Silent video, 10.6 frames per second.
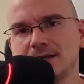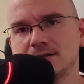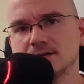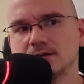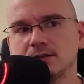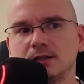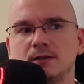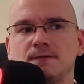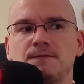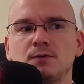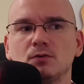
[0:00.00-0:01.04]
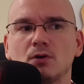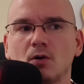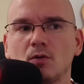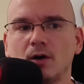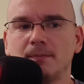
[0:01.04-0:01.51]
Again, if
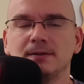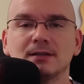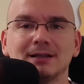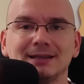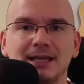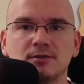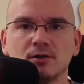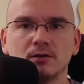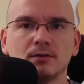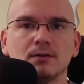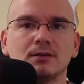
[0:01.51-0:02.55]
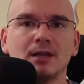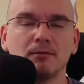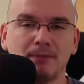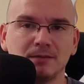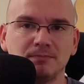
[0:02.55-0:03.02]
you go a bit later,
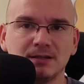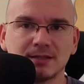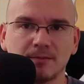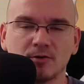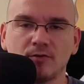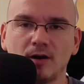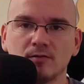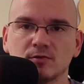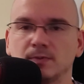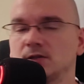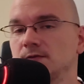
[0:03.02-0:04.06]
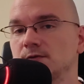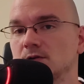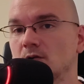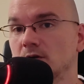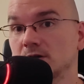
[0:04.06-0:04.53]
there might be some crowds,
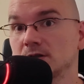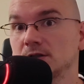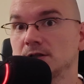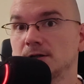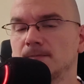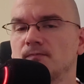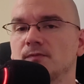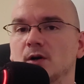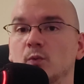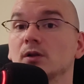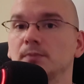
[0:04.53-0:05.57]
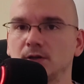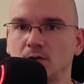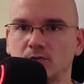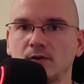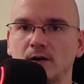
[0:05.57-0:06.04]
but if you go earlier, there
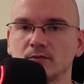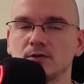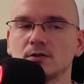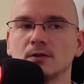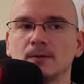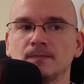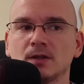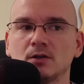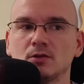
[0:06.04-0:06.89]
will be no crowds.